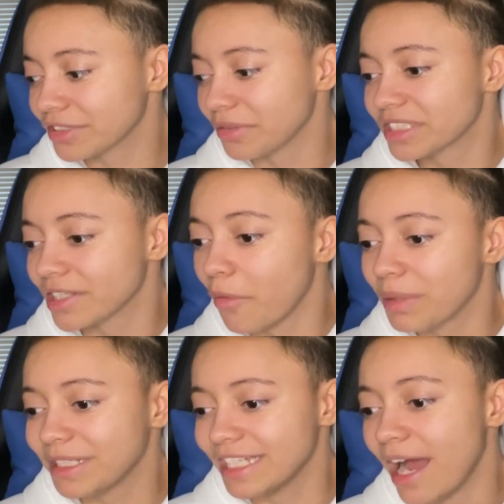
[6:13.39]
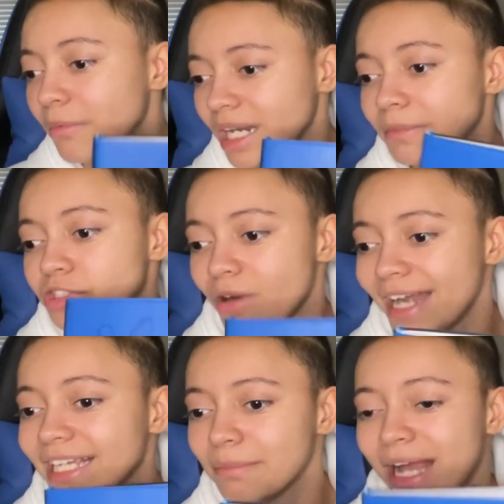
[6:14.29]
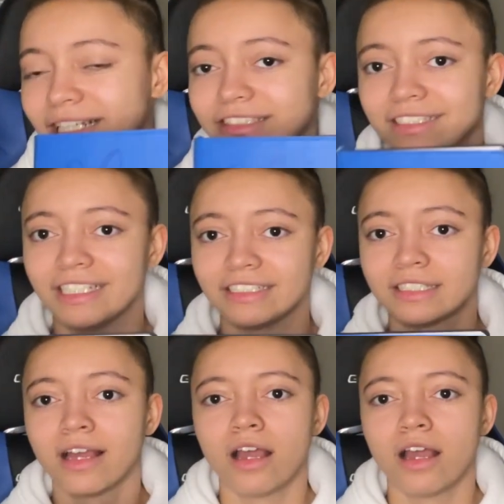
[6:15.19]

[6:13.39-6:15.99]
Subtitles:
so it's slowing me down. But I'm gonna try to get back into this.